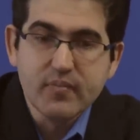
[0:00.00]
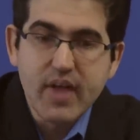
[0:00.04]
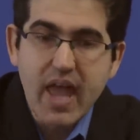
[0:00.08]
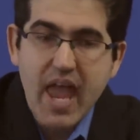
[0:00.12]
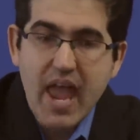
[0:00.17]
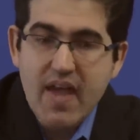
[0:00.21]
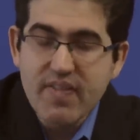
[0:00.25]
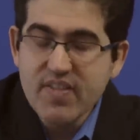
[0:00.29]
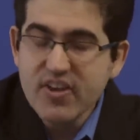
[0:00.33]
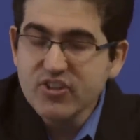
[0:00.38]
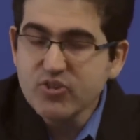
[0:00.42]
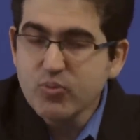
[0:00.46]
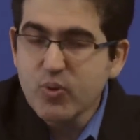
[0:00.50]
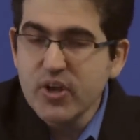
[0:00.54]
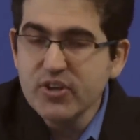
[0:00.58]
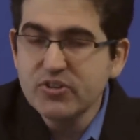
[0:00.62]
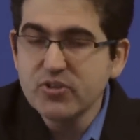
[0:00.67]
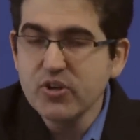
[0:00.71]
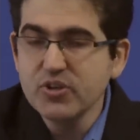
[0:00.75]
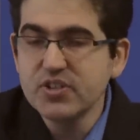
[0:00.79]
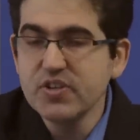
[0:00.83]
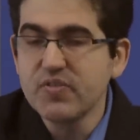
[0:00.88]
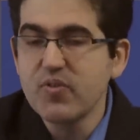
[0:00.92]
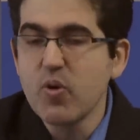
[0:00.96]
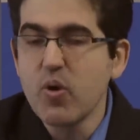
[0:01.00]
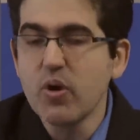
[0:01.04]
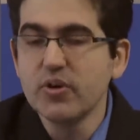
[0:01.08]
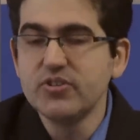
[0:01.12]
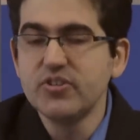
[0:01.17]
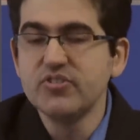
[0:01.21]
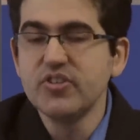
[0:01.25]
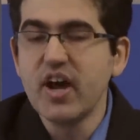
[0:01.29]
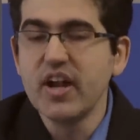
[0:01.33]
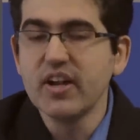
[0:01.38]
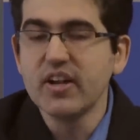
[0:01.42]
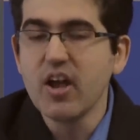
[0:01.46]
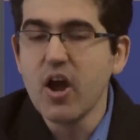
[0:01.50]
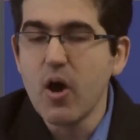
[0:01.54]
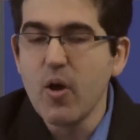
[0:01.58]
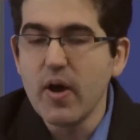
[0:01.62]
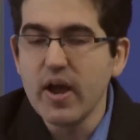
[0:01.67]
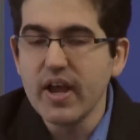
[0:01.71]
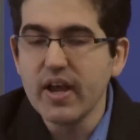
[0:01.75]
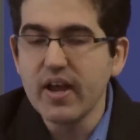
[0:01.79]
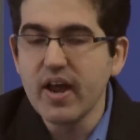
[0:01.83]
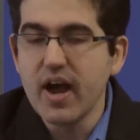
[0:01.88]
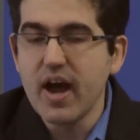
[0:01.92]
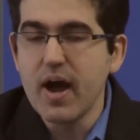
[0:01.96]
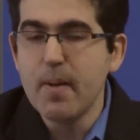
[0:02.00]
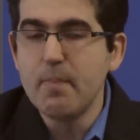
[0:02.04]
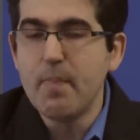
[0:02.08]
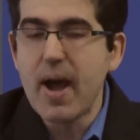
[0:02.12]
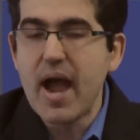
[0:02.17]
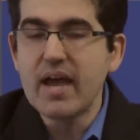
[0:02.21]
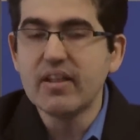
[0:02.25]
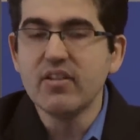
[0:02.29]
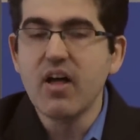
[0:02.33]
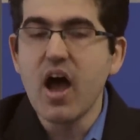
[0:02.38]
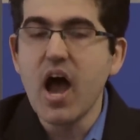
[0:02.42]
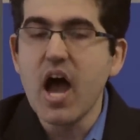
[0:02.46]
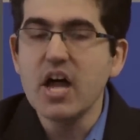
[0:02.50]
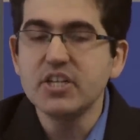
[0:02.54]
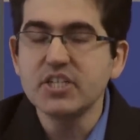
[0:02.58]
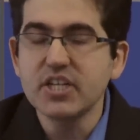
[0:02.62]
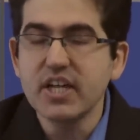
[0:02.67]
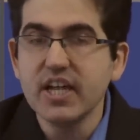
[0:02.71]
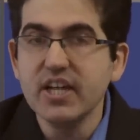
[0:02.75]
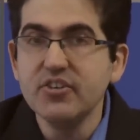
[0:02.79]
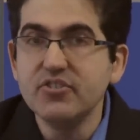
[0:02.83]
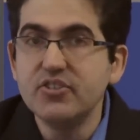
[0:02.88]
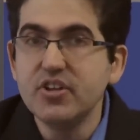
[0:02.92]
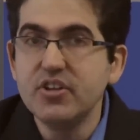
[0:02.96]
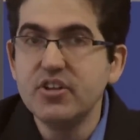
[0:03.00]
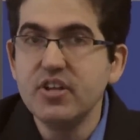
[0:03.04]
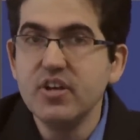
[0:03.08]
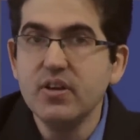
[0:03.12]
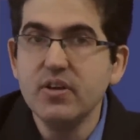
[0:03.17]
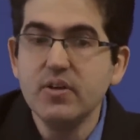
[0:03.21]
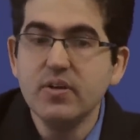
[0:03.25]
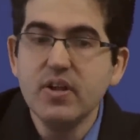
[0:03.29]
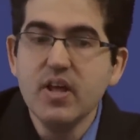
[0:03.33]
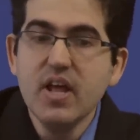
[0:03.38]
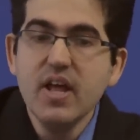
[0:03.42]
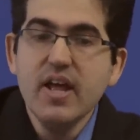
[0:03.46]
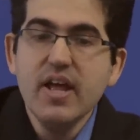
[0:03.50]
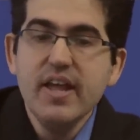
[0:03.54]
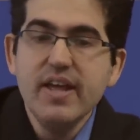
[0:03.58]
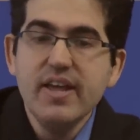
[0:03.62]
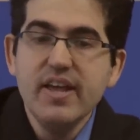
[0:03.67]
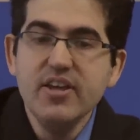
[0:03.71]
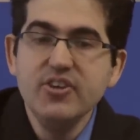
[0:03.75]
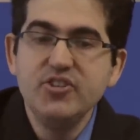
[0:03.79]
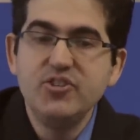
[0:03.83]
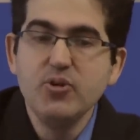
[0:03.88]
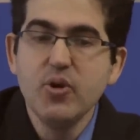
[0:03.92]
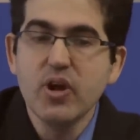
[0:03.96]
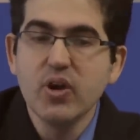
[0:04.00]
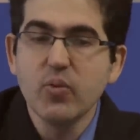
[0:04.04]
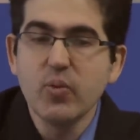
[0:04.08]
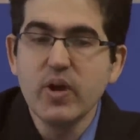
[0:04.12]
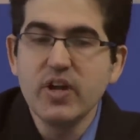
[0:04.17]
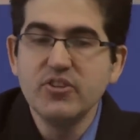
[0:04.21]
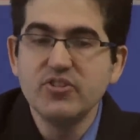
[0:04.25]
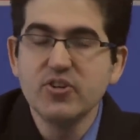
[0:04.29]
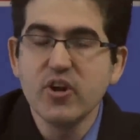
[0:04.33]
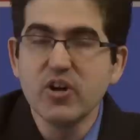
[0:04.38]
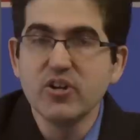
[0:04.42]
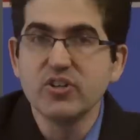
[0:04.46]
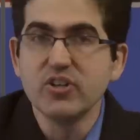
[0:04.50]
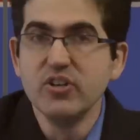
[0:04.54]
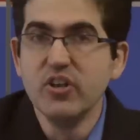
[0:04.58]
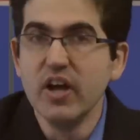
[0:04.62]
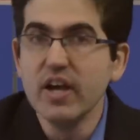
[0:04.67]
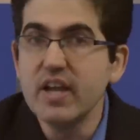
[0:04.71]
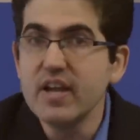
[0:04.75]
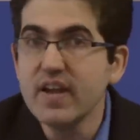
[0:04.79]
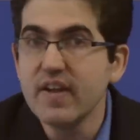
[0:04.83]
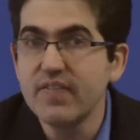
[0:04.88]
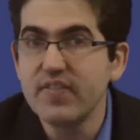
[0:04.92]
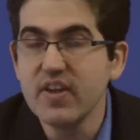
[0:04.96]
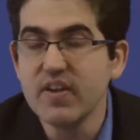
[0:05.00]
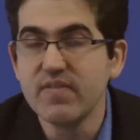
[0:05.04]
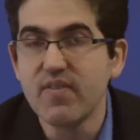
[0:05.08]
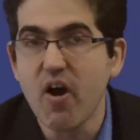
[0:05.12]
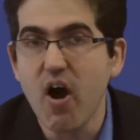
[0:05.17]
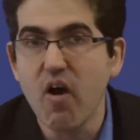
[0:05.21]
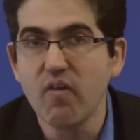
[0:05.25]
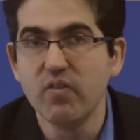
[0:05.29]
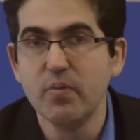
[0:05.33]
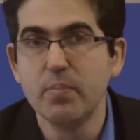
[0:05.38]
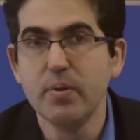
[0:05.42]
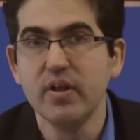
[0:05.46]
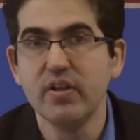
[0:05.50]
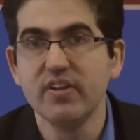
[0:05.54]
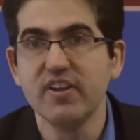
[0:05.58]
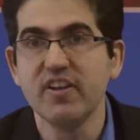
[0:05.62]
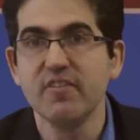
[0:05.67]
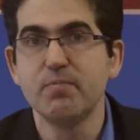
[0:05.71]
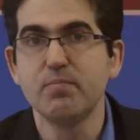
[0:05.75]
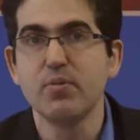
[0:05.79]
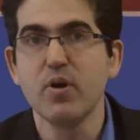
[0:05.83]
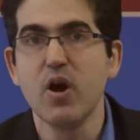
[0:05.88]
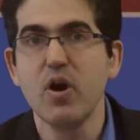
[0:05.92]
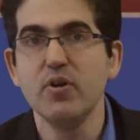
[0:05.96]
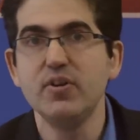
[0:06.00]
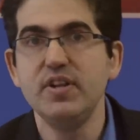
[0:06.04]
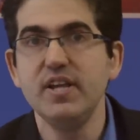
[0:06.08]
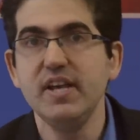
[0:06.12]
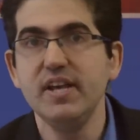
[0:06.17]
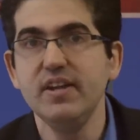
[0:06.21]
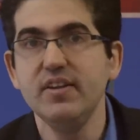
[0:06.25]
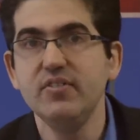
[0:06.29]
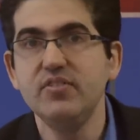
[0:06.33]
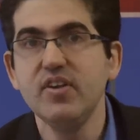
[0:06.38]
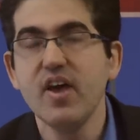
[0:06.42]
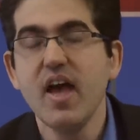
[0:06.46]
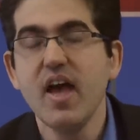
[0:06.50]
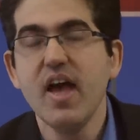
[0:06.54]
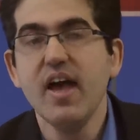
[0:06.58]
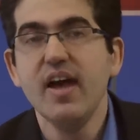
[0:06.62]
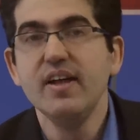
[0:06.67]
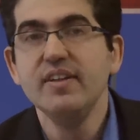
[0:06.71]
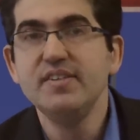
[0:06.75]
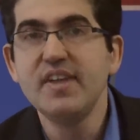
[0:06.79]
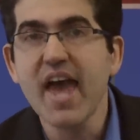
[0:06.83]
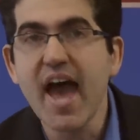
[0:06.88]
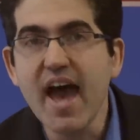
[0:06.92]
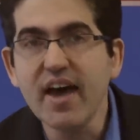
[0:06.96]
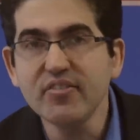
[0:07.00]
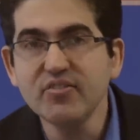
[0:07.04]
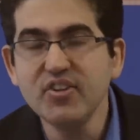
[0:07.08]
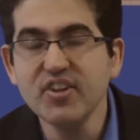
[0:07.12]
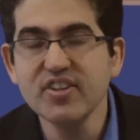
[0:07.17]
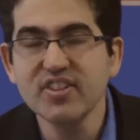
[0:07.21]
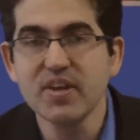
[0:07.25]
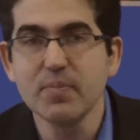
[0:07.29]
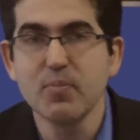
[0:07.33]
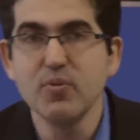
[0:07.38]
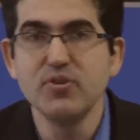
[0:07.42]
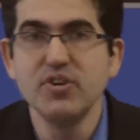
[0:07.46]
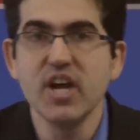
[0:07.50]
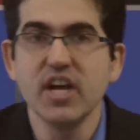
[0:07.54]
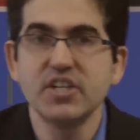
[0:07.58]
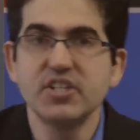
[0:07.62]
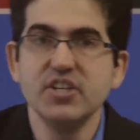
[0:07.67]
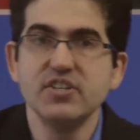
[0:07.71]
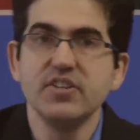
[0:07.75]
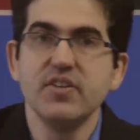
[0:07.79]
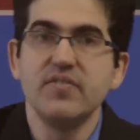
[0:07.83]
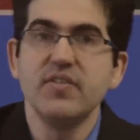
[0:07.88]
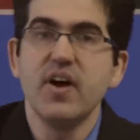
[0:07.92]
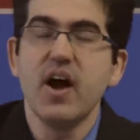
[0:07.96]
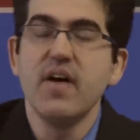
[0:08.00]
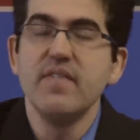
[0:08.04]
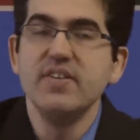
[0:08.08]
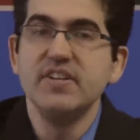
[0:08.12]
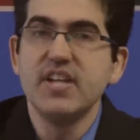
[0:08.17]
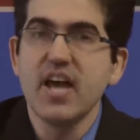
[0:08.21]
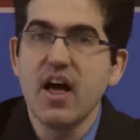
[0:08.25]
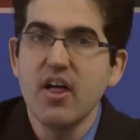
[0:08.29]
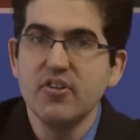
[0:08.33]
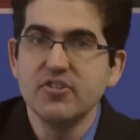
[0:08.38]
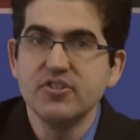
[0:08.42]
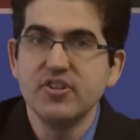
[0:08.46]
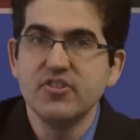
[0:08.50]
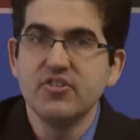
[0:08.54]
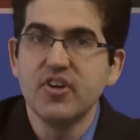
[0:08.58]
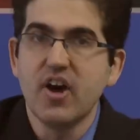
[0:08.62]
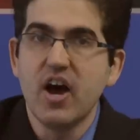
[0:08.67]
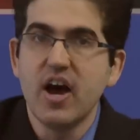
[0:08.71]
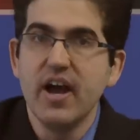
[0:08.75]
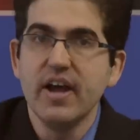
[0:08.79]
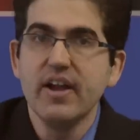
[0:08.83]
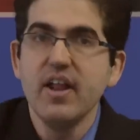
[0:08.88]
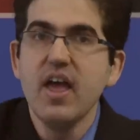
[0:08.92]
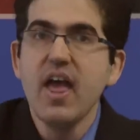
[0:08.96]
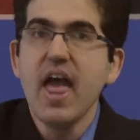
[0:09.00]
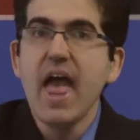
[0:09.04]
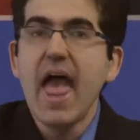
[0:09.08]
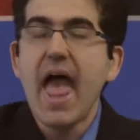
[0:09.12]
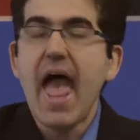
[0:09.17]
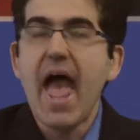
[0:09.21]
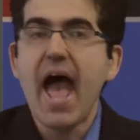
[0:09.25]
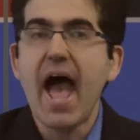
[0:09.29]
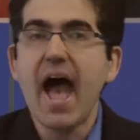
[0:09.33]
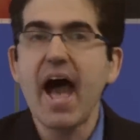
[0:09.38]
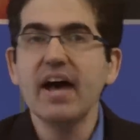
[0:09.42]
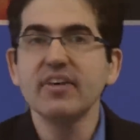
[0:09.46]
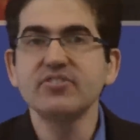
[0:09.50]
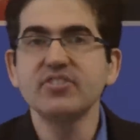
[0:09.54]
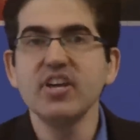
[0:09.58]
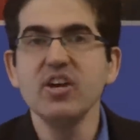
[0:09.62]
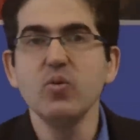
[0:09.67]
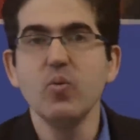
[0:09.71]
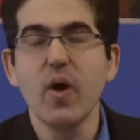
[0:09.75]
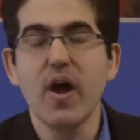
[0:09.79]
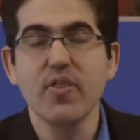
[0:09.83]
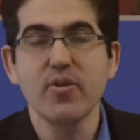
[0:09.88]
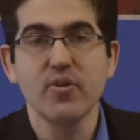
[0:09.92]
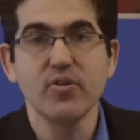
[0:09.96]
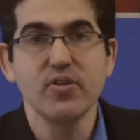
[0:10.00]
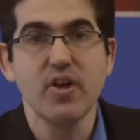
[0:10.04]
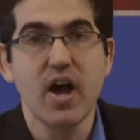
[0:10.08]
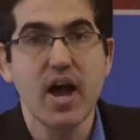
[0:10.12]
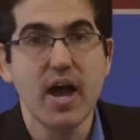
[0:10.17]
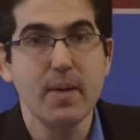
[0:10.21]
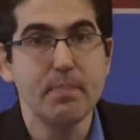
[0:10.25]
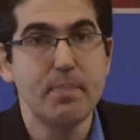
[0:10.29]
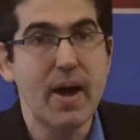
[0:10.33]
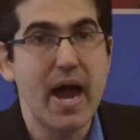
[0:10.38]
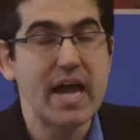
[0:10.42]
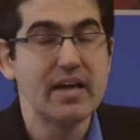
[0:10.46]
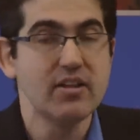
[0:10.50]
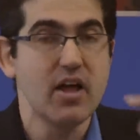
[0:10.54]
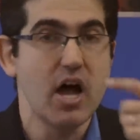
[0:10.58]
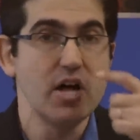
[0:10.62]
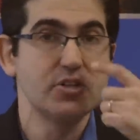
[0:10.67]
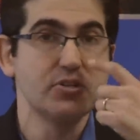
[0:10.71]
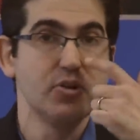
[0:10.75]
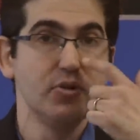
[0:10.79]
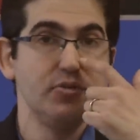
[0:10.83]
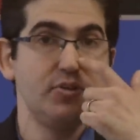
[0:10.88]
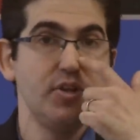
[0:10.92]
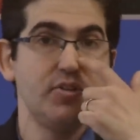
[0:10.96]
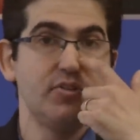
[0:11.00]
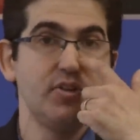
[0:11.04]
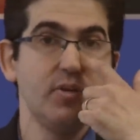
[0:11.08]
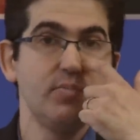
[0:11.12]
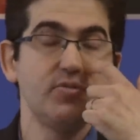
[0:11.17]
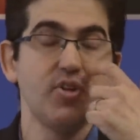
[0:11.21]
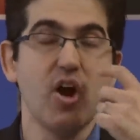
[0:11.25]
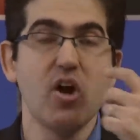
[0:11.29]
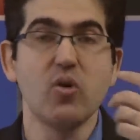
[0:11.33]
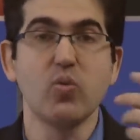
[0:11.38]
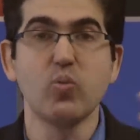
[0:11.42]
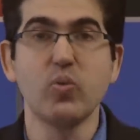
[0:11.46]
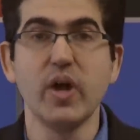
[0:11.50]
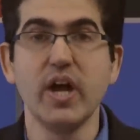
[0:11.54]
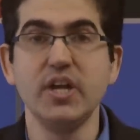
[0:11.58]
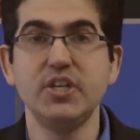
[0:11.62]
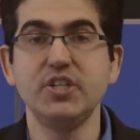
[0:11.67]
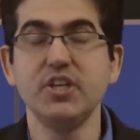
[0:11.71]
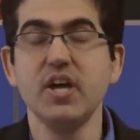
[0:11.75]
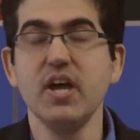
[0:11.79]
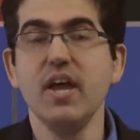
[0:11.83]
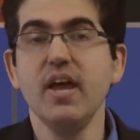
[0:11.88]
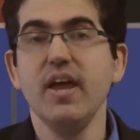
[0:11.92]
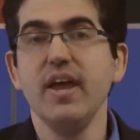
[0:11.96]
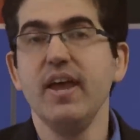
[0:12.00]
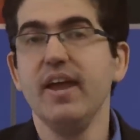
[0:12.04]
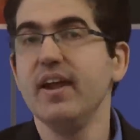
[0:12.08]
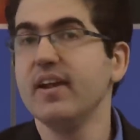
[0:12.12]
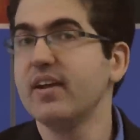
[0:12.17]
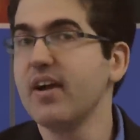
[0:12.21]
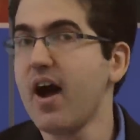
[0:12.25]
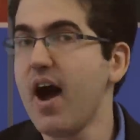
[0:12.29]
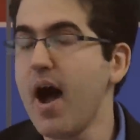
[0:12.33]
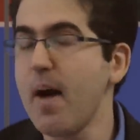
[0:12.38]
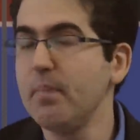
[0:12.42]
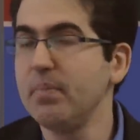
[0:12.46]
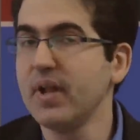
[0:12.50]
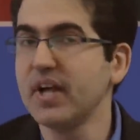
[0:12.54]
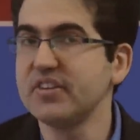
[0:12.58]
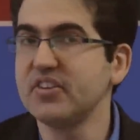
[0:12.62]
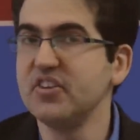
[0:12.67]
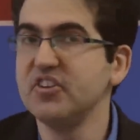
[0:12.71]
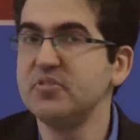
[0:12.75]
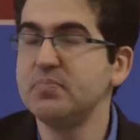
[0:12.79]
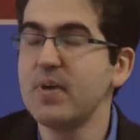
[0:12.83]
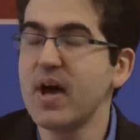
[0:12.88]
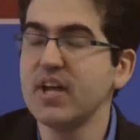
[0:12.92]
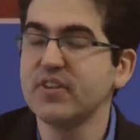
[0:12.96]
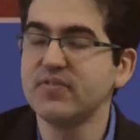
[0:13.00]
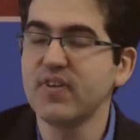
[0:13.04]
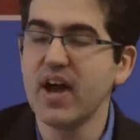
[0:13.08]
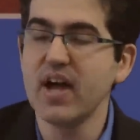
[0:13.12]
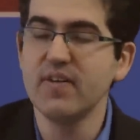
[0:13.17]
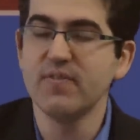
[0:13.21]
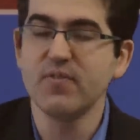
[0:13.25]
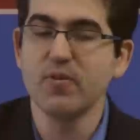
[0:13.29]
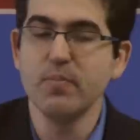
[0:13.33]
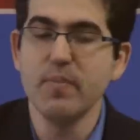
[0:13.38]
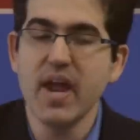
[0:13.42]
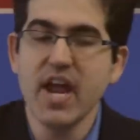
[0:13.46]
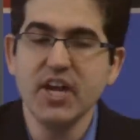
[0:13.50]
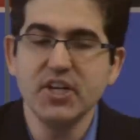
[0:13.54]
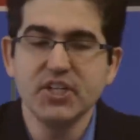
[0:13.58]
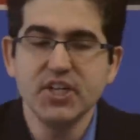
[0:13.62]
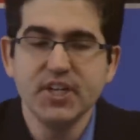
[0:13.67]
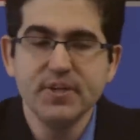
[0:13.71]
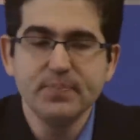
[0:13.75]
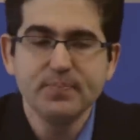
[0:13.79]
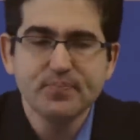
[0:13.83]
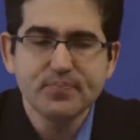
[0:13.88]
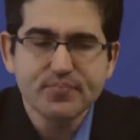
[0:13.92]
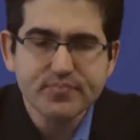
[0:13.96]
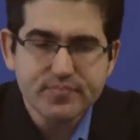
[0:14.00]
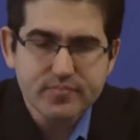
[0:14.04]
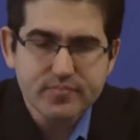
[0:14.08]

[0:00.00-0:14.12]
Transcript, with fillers: And this research, of course, is ongoing. Uh, Biologic Institute is doing research looking at the evolvability of proteins, testing the prediction of, of intelligent design, asking whether or not biological systems are rich in complex and specified information.